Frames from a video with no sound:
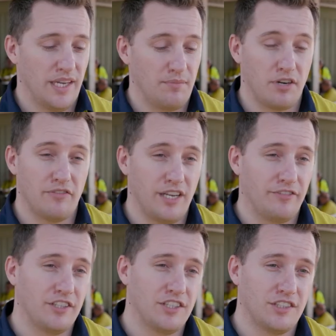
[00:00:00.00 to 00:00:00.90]
improving the
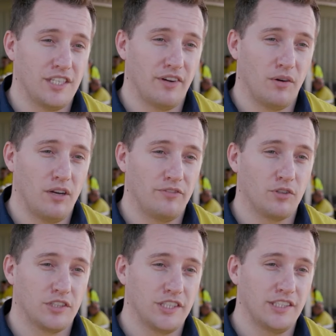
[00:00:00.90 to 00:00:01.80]
efficiency of our
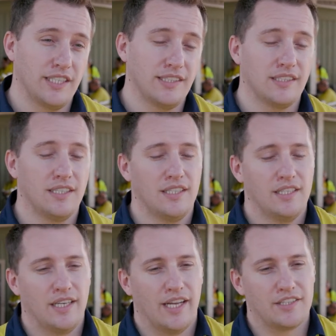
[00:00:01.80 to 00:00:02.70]
workforce logistics,
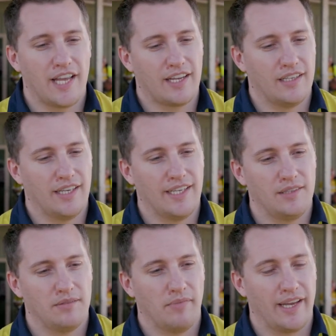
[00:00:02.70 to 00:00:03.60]
and secondly,
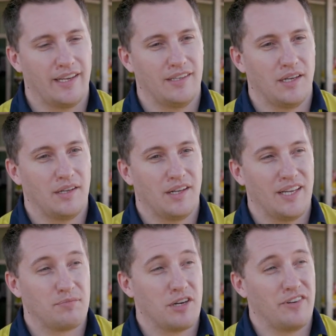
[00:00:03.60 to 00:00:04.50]
making, uh,
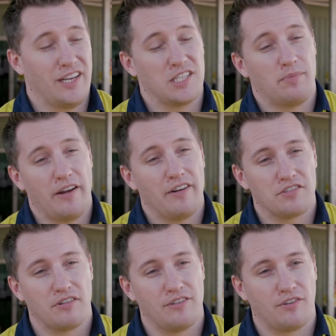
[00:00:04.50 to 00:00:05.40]
improving the
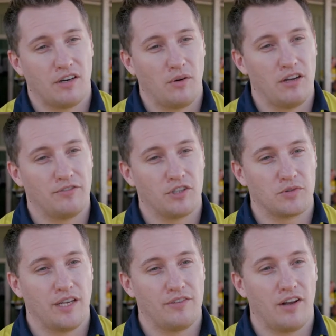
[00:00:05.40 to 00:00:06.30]
experience really for our workforce
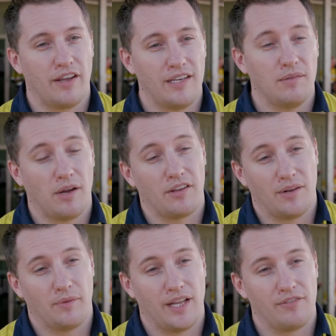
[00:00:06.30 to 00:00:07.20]
when they fly in and, both, and when